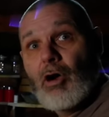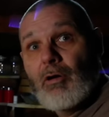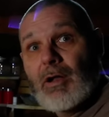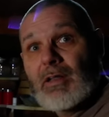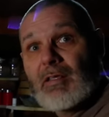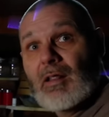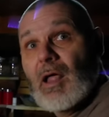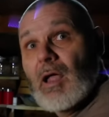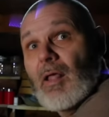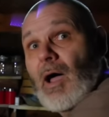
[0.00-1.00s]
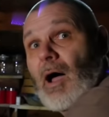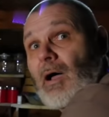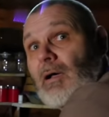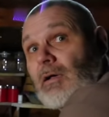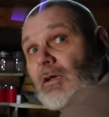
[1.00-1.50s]
or anything like
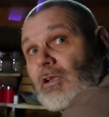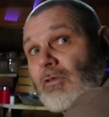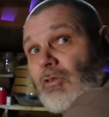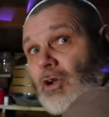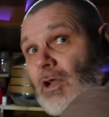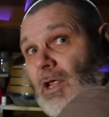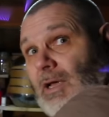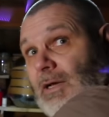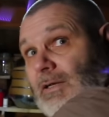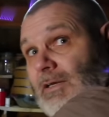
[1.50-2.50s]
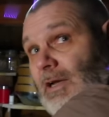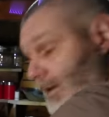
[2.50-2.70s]
that, you've got a light, haven't